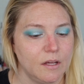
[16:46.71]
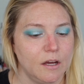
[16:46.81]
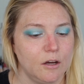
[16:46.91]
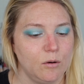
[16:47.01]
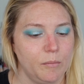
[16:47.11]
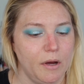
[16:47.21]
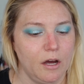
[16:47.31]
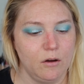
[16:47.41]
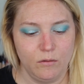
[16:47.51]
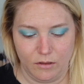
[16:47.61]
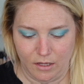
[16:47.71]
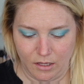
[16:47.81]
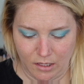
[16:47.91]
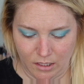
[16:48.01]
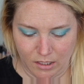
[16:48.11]
How about
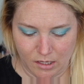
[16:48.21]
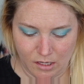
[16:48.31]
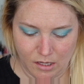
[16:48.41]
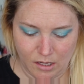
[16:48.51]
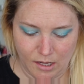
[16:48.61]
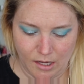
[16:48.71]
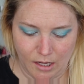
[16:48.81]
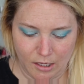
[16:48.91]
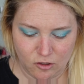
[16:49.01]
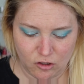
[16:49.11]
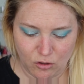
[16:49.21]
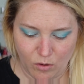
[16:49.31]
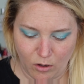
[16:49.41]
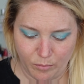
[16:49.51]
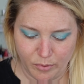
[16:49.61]
the H two
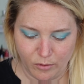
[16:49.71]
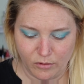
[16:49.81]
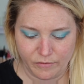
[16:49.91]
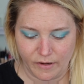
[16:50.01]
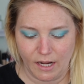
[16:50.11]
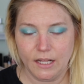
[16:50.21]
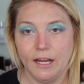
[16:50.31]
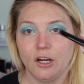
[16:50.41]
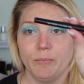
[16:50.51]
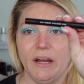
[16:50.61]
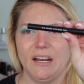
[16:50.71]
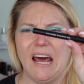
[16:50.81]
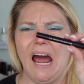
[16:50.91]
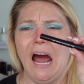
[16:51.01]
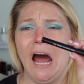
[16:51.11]
O proof eyeliner pen?
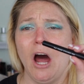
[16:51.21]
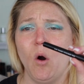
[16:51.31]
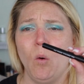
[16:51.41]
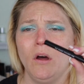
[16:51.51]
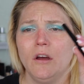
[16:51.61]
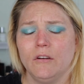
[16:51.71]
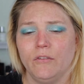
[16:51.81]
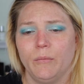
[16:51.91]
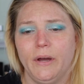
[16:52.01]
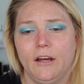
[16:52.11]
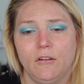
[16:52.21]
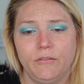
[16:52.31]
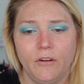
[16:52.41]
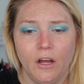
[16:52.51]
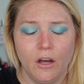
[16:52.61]
Ow! From Elf.